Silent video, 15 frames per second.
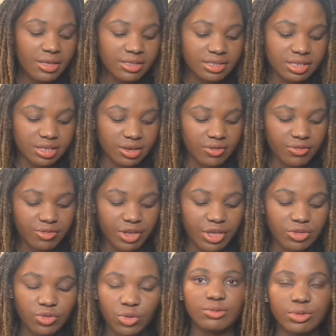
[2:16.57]
sing
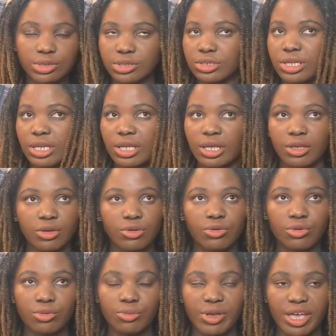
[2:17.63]
inferno it was the
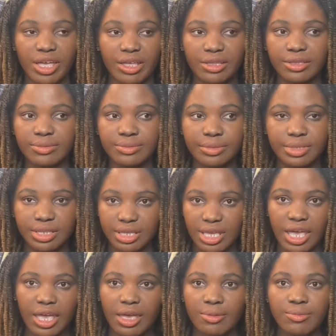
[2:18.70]
human
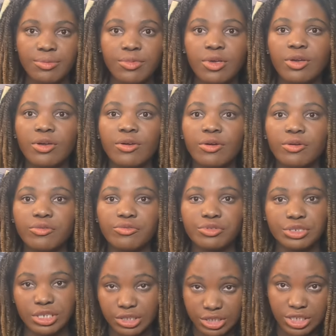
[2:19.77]
game
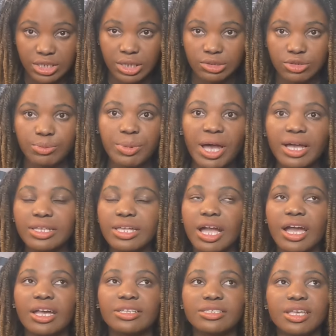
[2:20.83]
for the chicken to
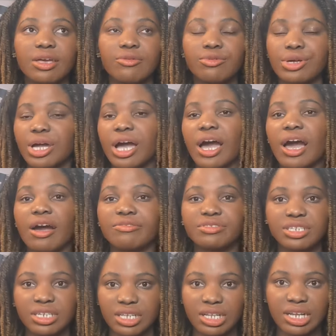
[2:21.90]
paradise and we have
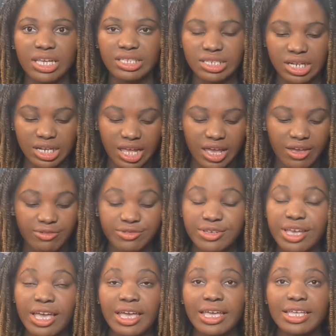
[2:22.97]
three lady left
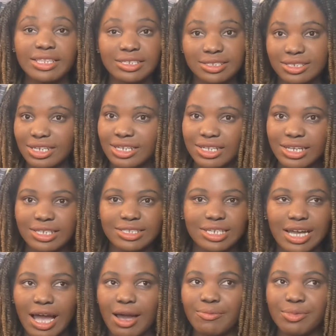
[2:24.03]
and the three lady
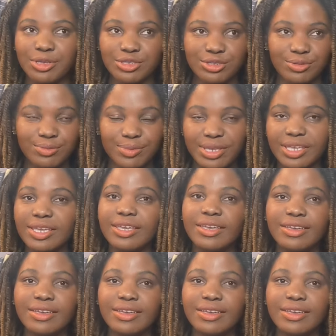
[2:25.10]
happen to be